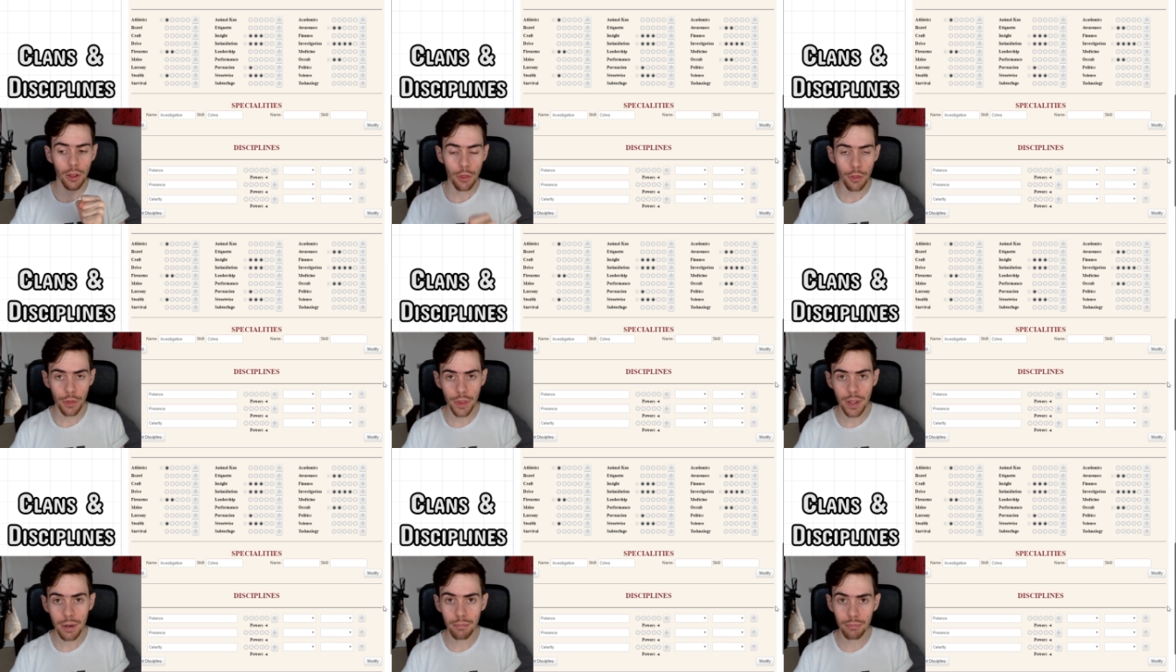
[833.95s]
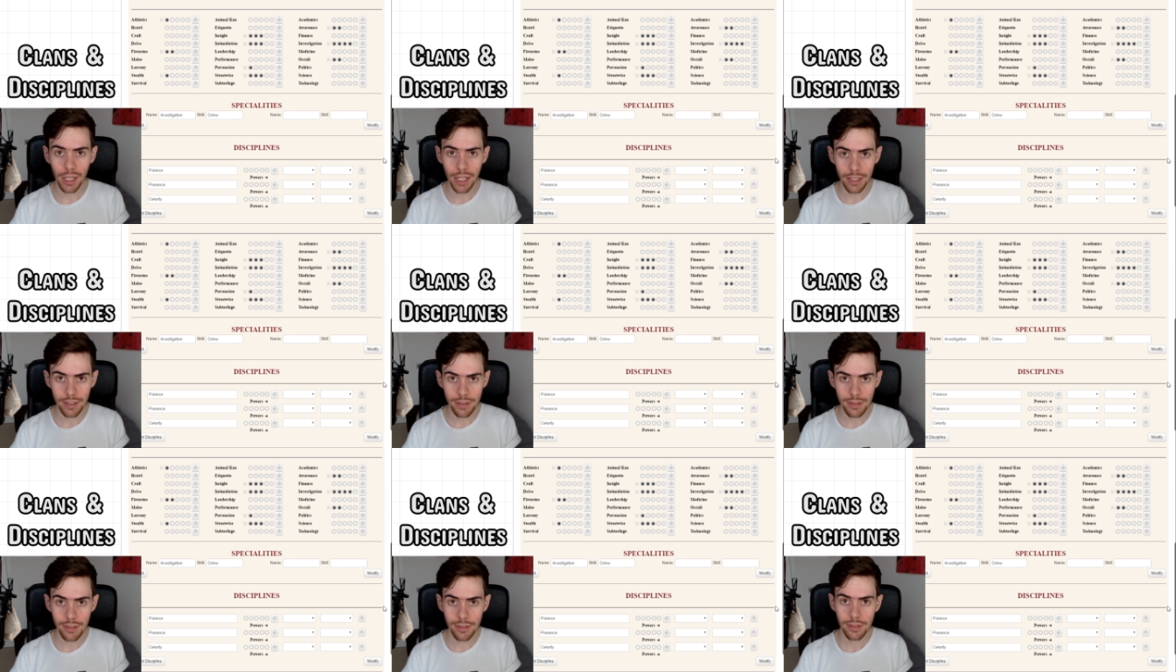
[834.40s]
Thin
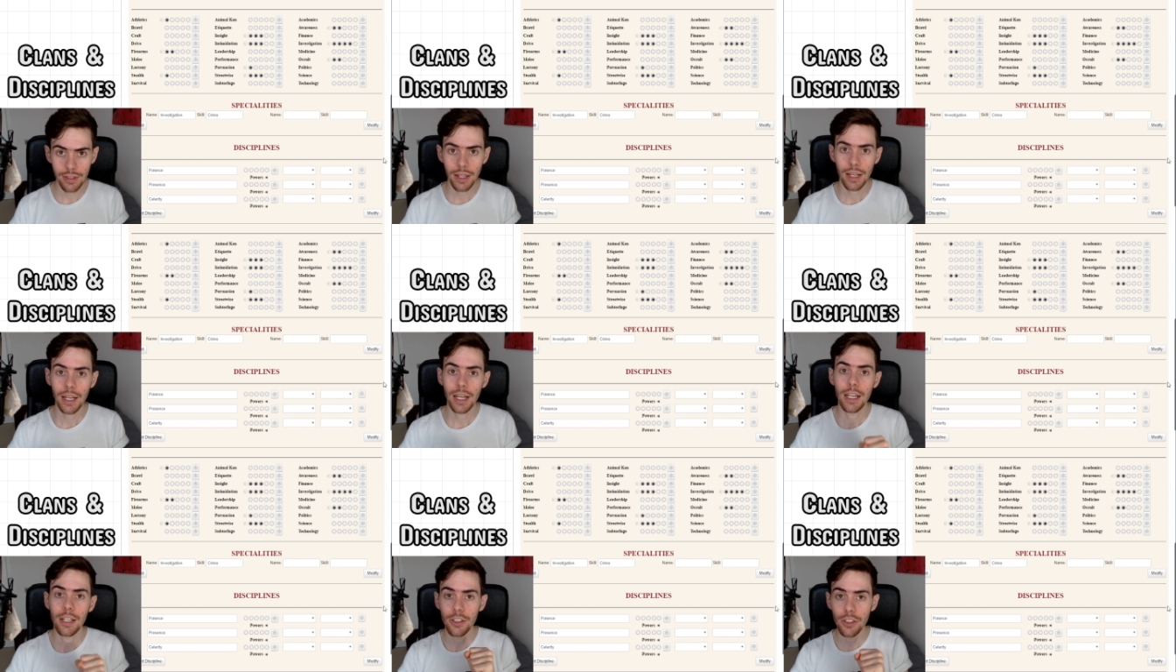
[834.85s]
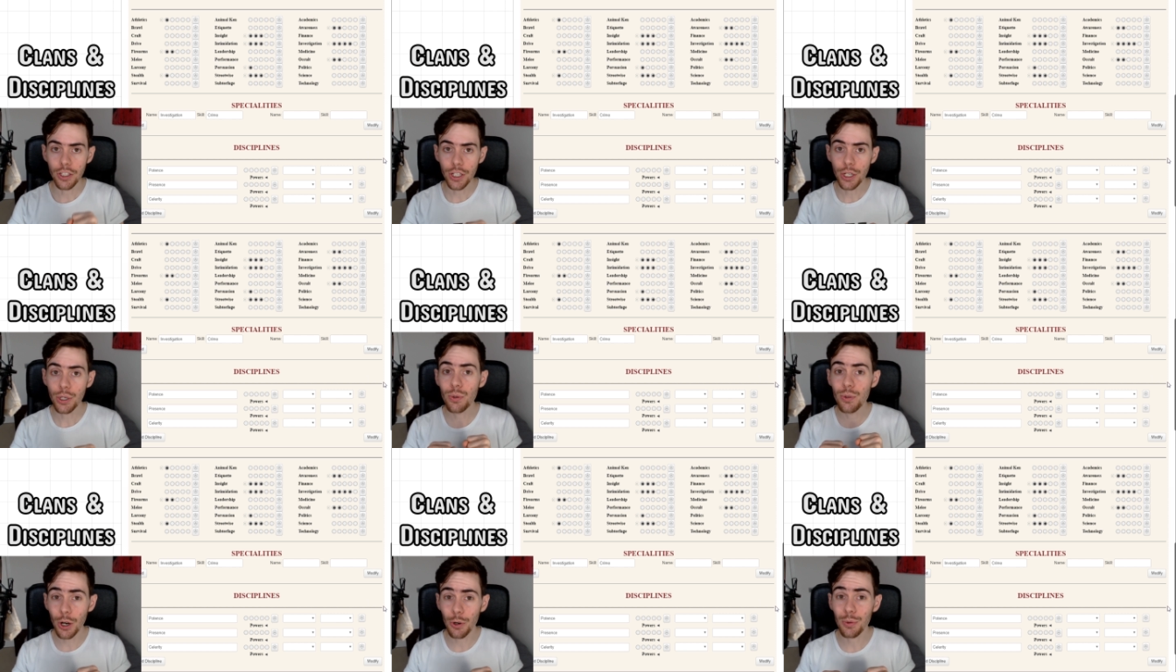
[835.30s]
Bloods,
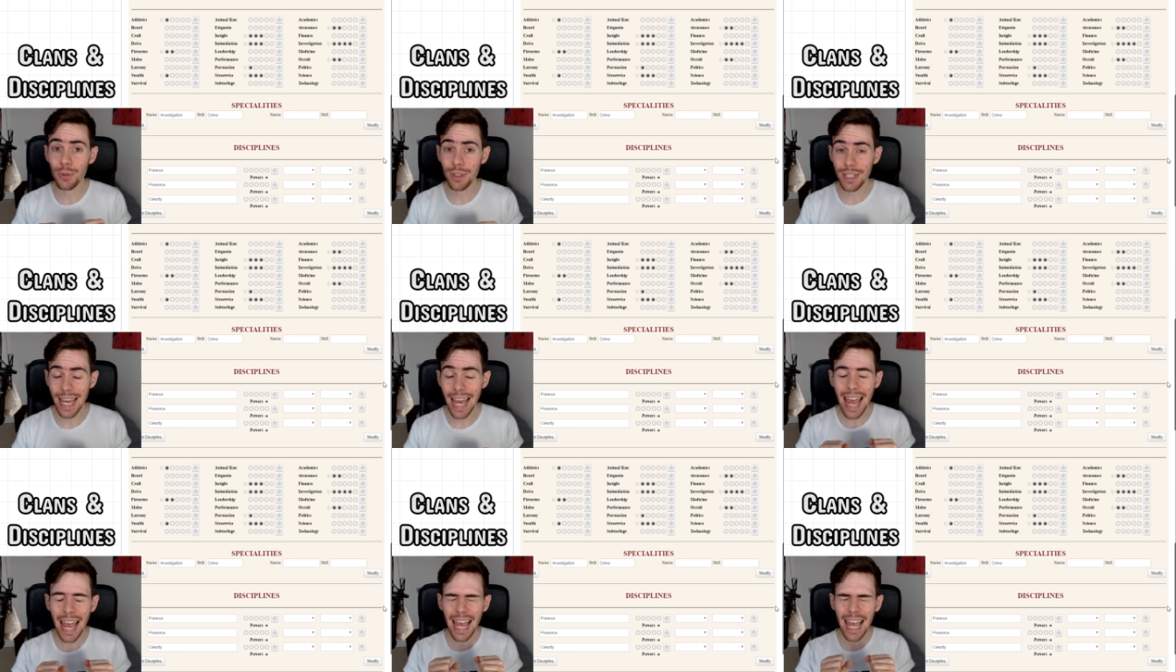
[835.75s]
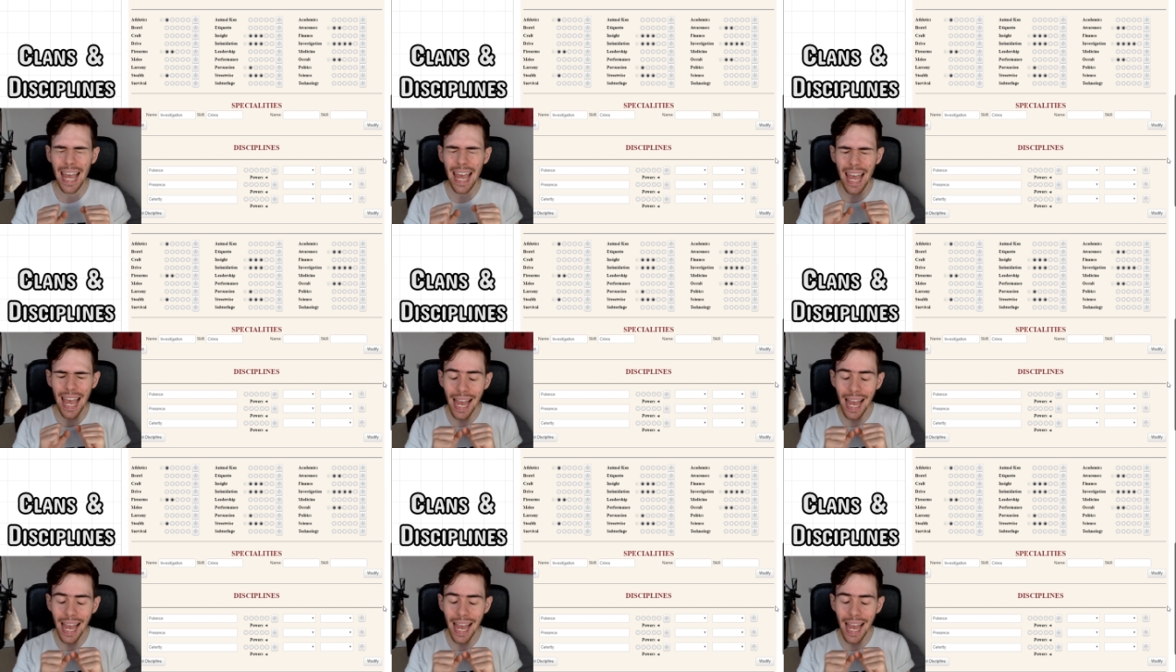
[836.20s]
you don't get